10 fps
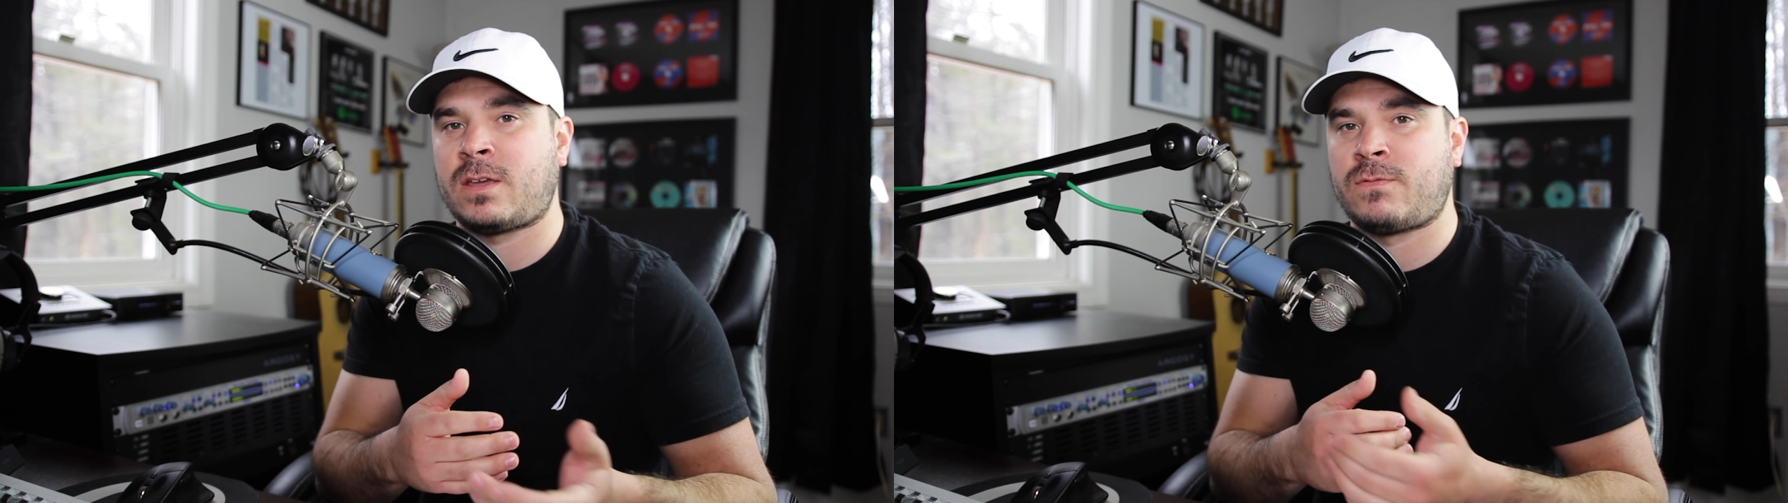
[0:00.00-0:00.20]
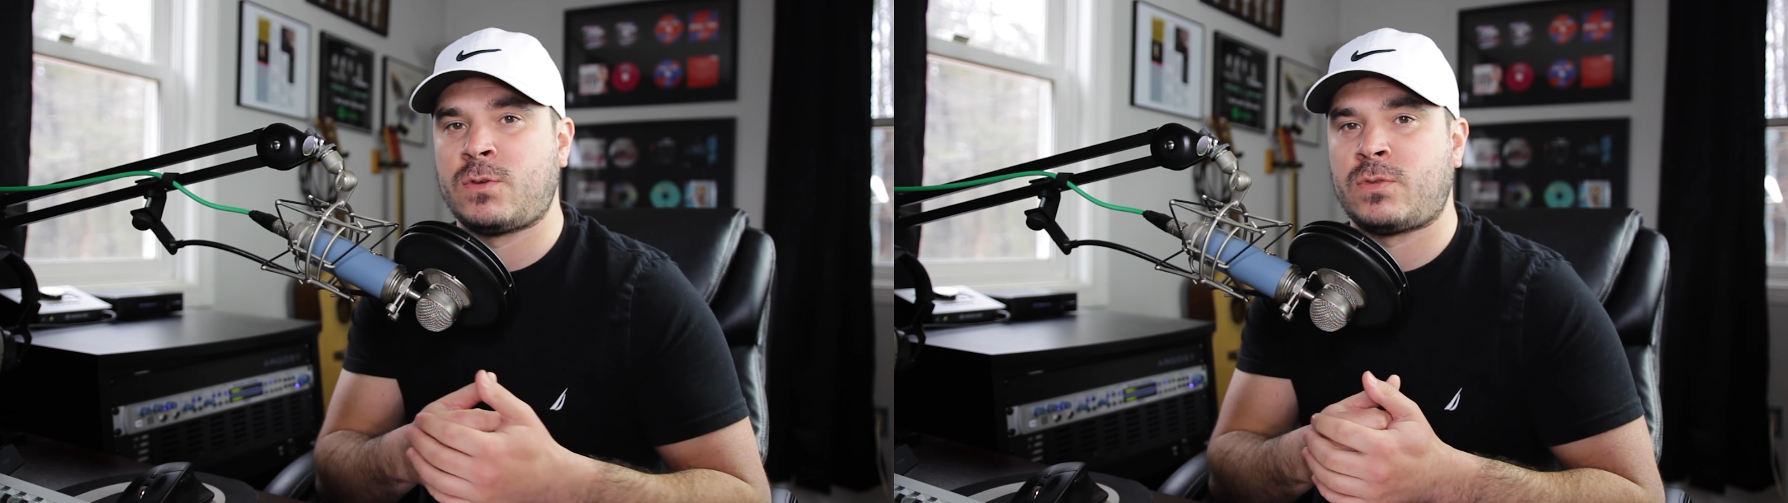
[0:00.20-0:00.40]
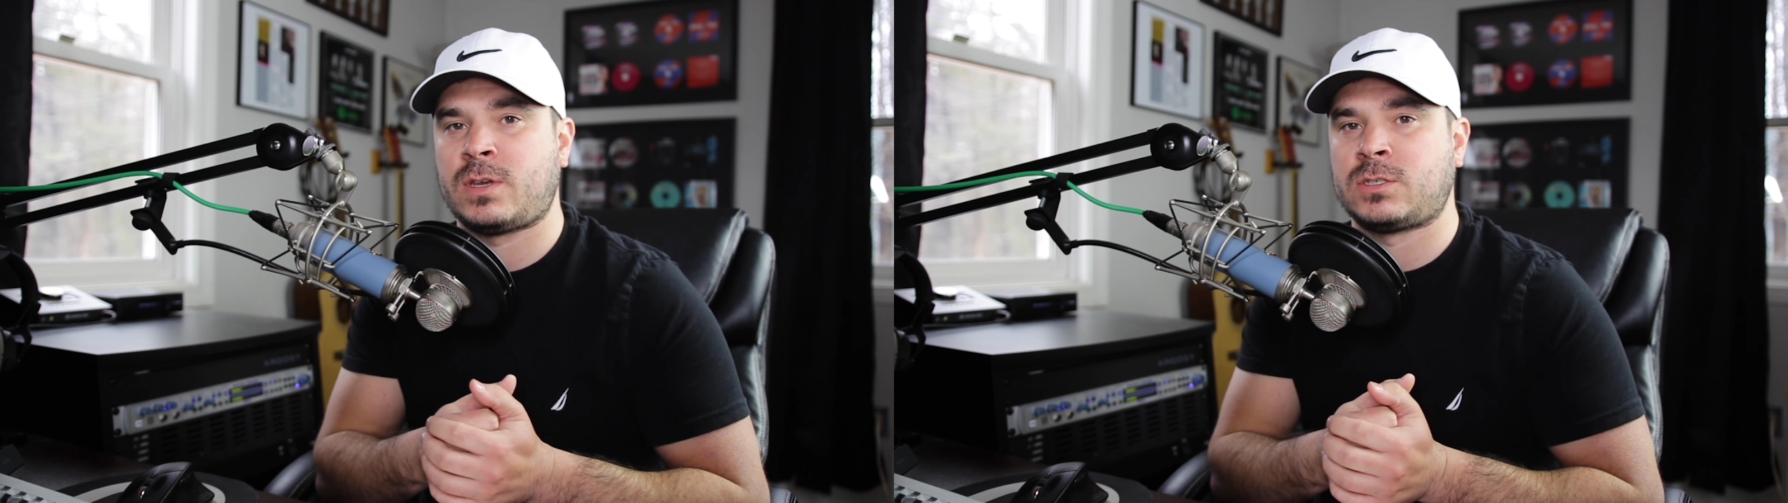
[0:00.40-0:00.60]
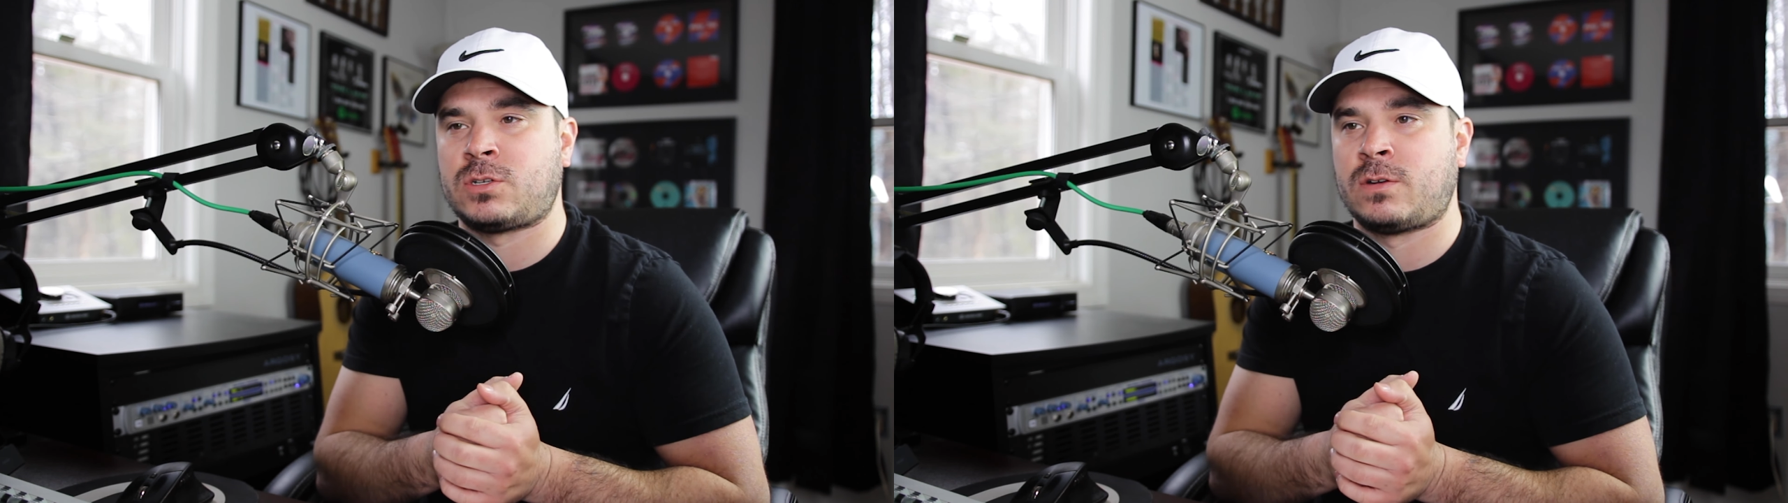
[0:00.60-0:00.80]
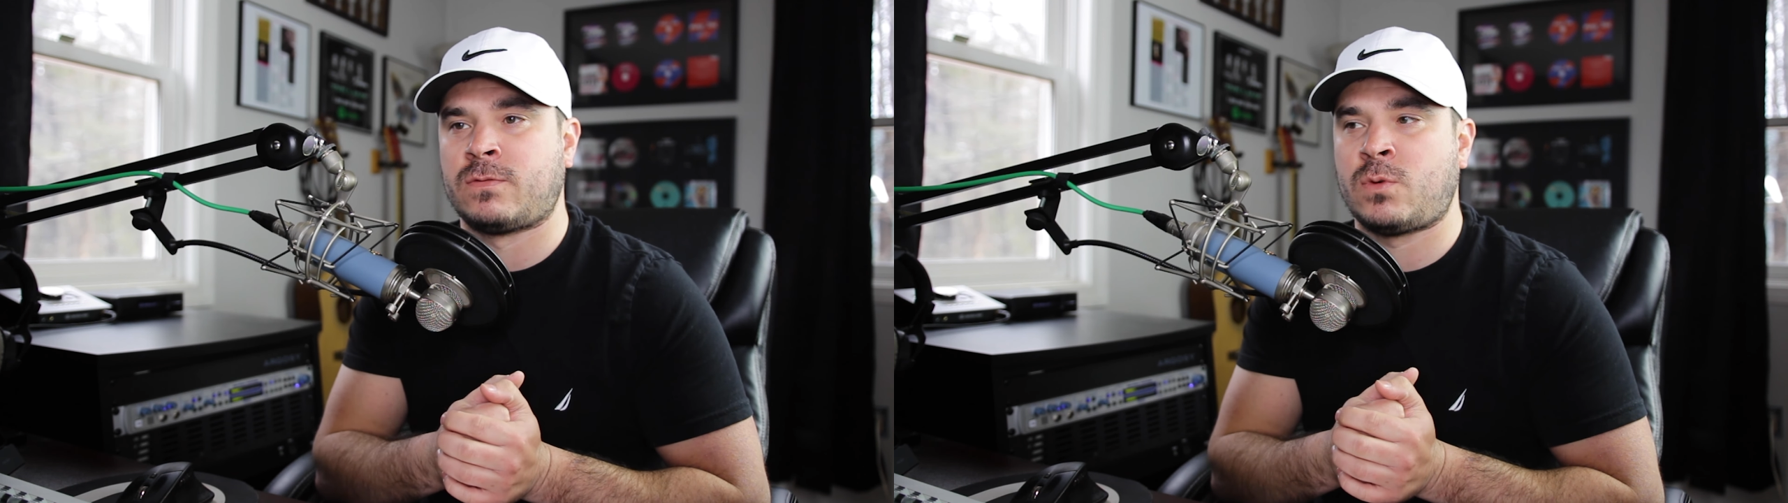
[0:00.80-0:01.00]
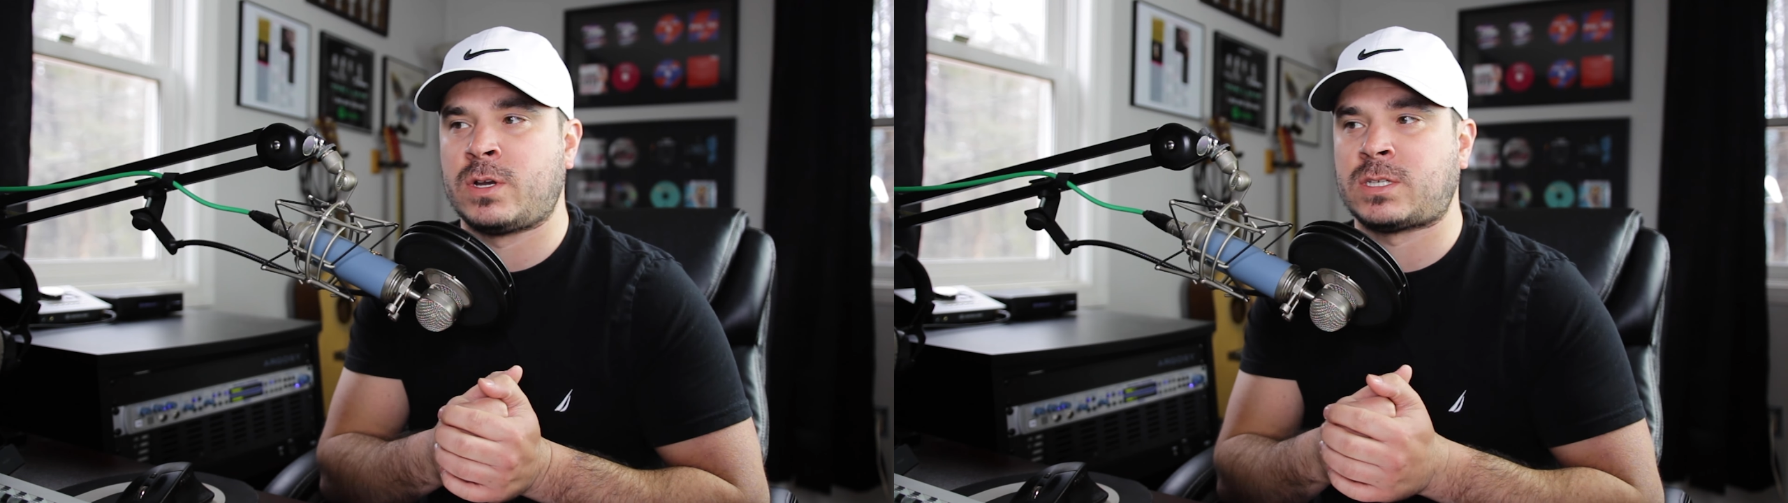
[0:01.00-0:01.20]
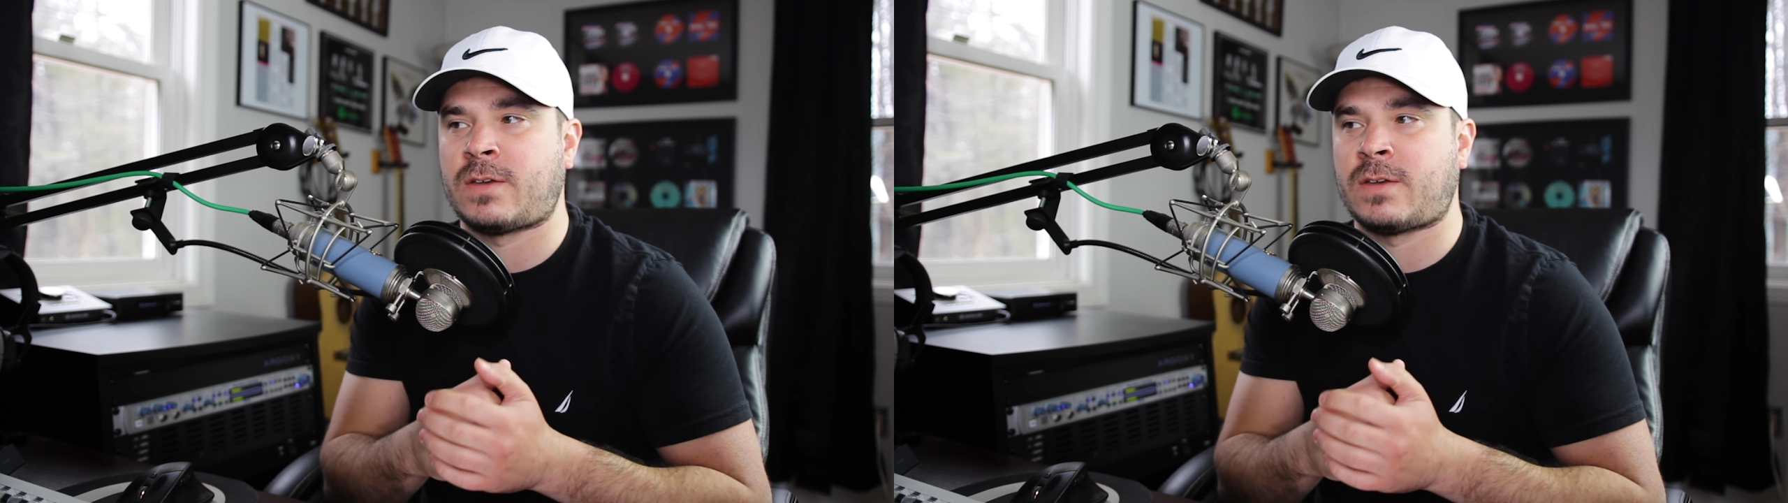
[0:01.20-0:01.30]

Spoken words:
a few things to her voice,